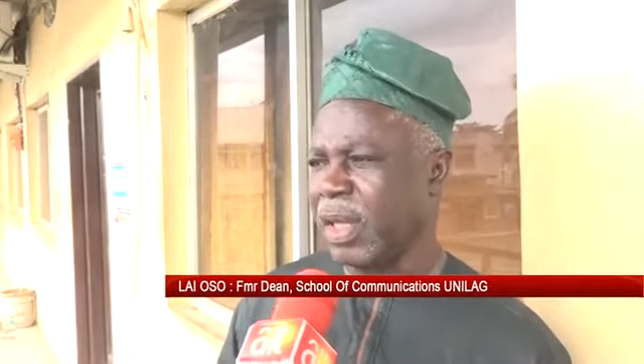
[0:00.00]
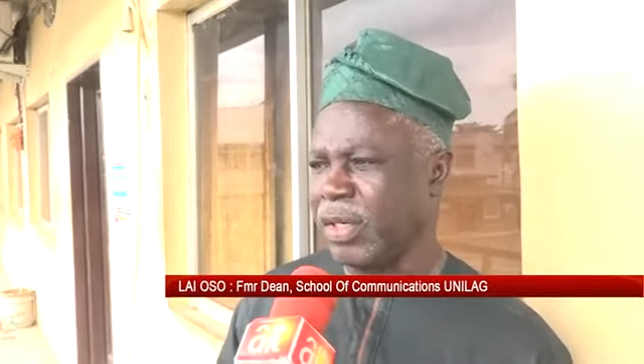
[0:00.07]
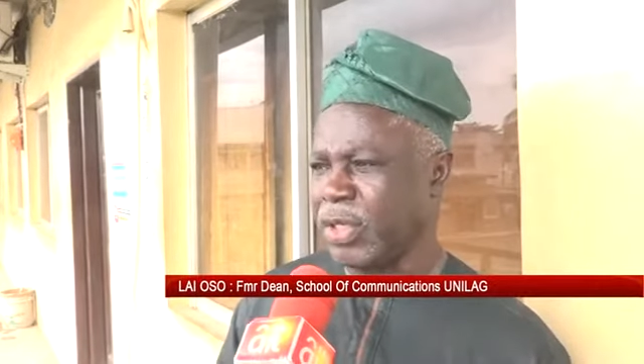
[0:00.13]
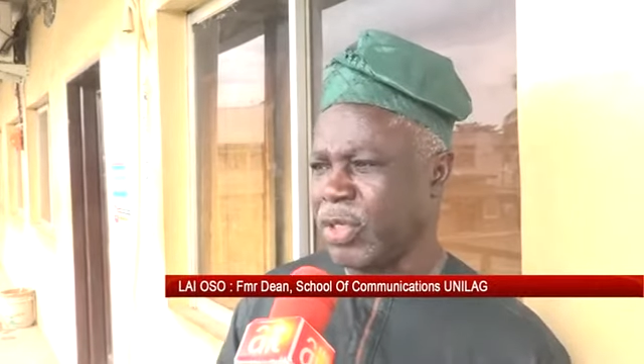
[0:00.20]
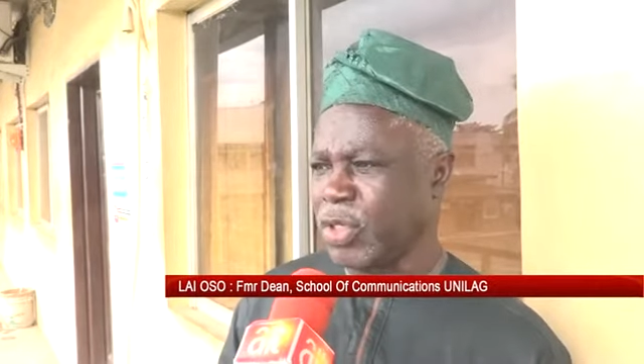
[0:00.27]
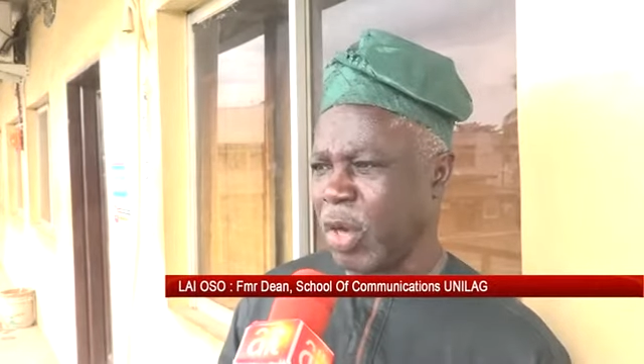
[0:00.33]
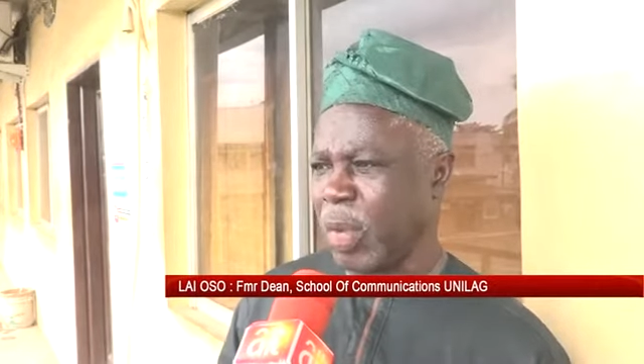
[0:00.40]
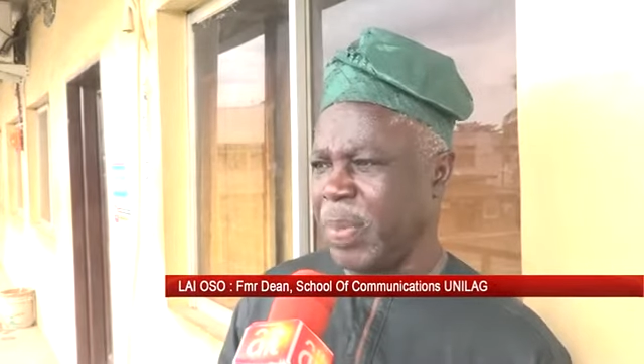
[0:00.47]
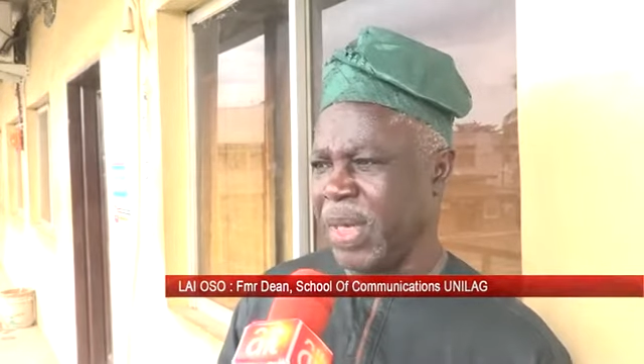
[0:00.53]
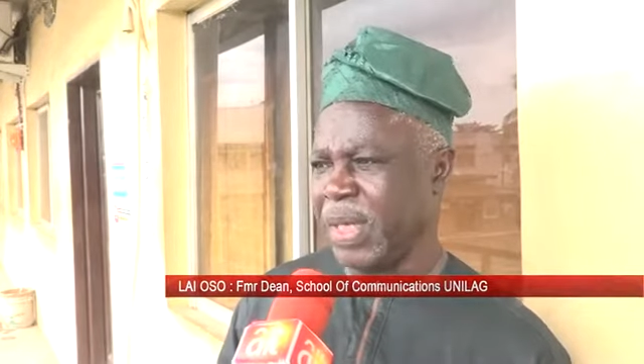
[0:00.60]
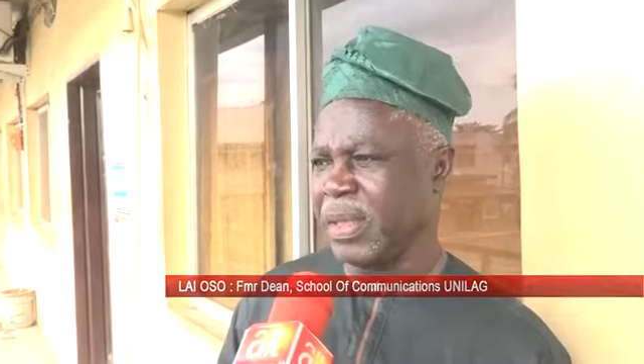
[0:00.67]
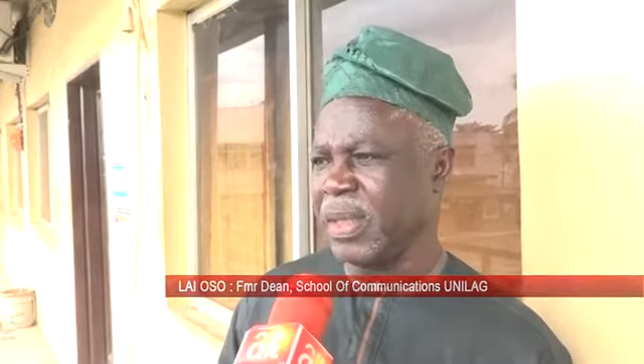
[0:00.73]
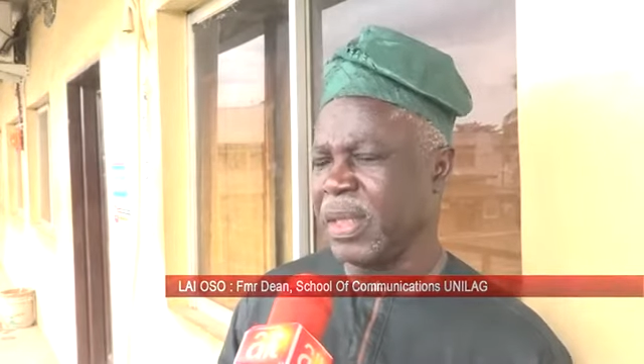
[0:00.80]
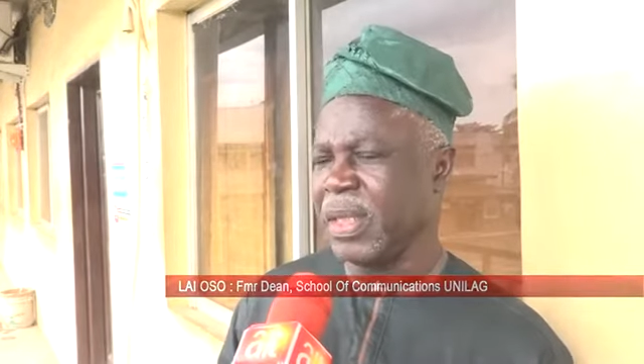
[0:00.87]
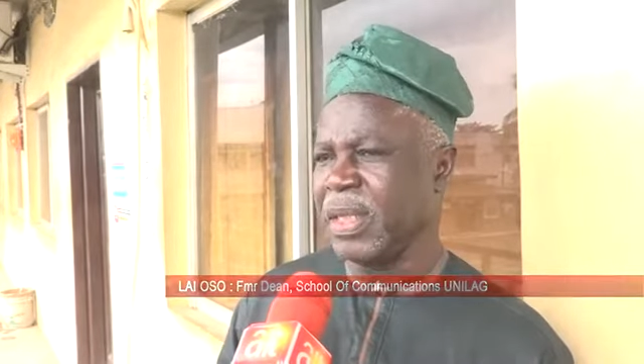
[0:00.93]
disturbing,
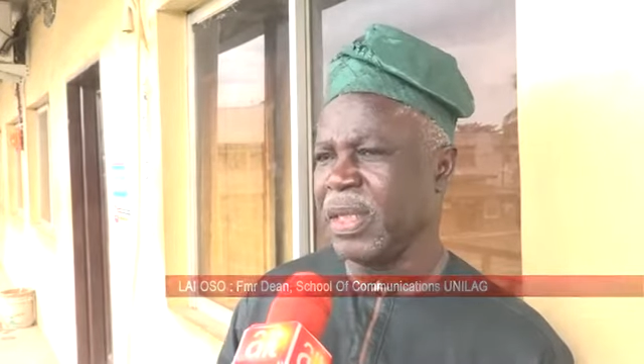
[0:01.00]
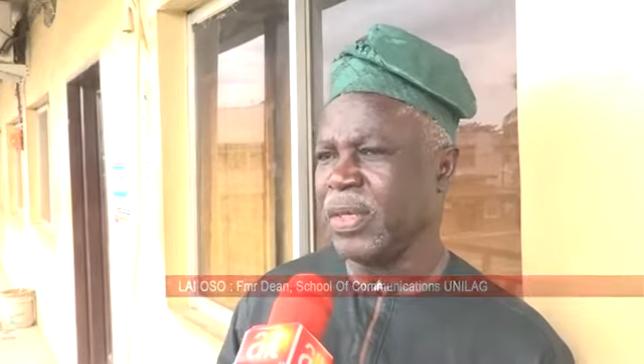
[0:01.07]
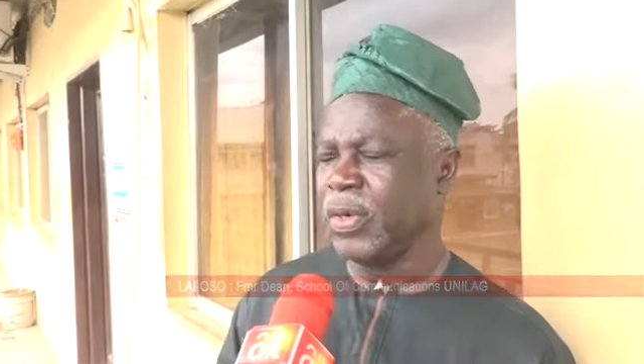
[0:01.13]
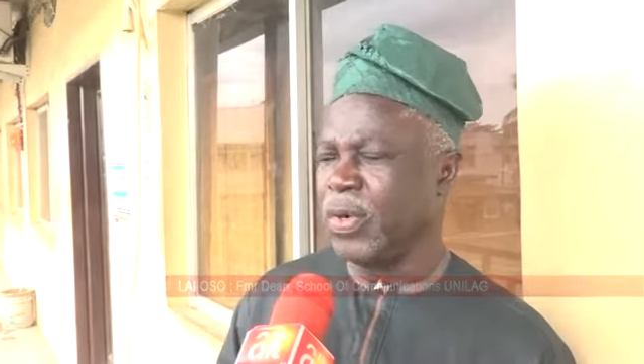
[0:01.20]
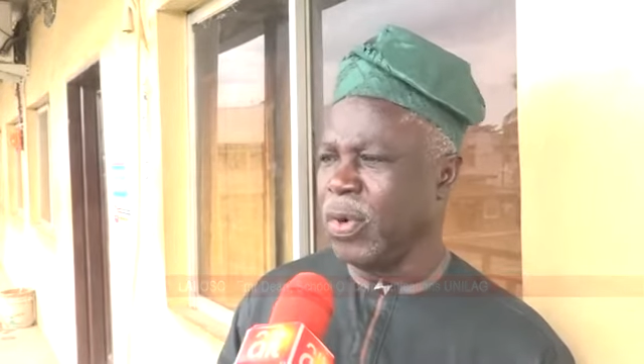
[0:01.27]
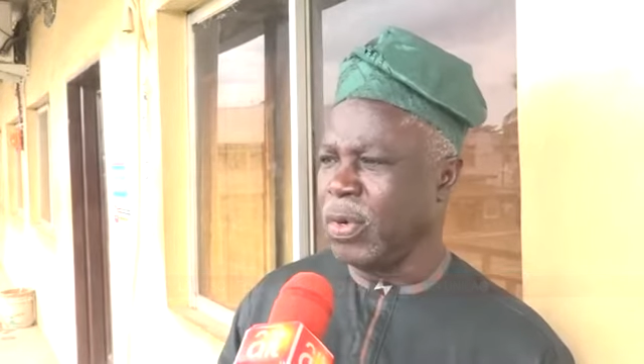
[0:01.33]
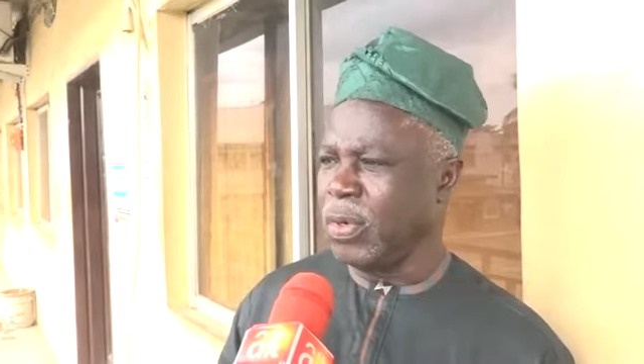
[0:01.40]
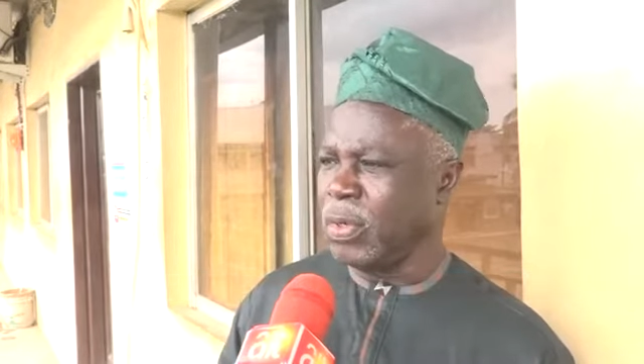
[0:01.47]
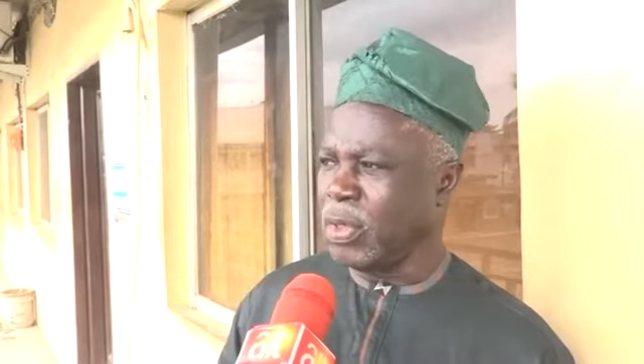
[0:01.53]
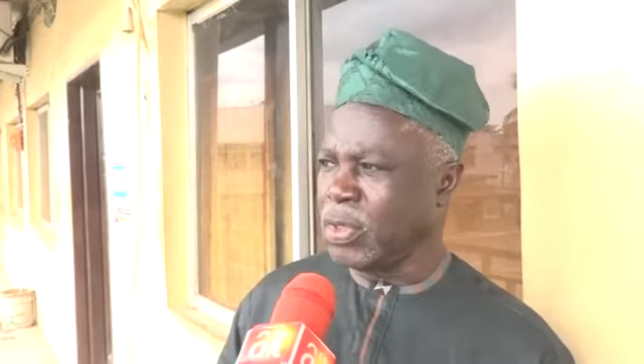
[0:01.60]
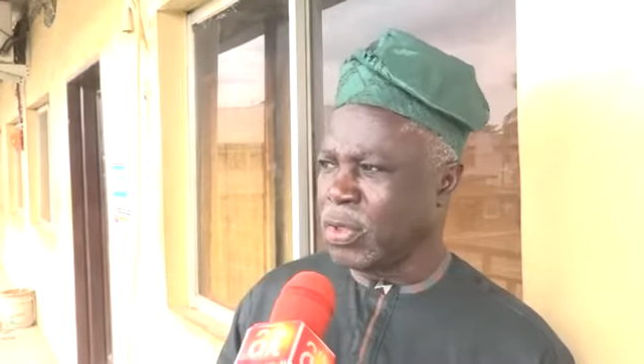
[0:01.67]
you know.